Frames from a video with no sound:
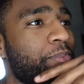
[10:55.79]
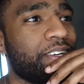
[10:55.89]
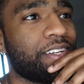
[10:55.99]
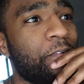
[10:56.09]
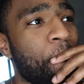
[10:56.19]

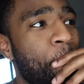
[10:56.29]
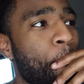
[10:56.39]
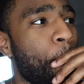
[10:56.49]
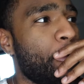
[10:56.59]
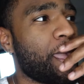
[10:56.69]
but
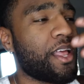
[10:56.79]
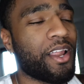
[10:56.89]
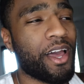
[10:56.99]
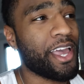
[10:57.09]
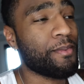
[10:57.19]

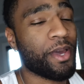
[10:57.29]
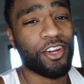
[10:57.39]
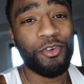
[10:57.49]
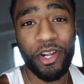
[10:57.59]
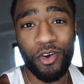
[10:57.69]
I ain't making
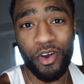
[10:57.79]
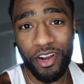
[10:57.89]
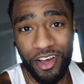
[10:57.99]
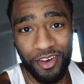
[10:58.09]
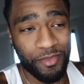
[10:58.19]
no money right
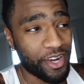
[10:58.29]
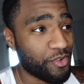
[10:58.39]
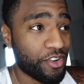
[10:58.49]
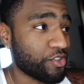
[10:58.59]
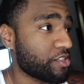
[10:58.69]
now. I might
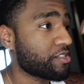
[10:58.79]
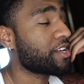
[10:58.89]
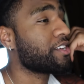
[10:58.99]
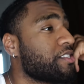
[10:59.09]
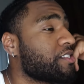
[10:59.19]
well do this.
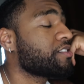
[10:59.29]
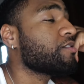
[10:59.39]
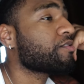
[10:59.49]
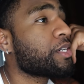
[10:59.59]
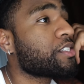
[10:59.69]
Like, shit, I
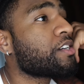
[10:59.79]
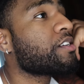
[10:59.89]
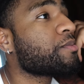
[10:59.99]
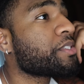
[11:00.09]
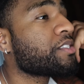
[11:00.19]
don't know about
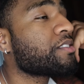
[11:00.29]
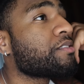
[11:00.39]
y'all, but.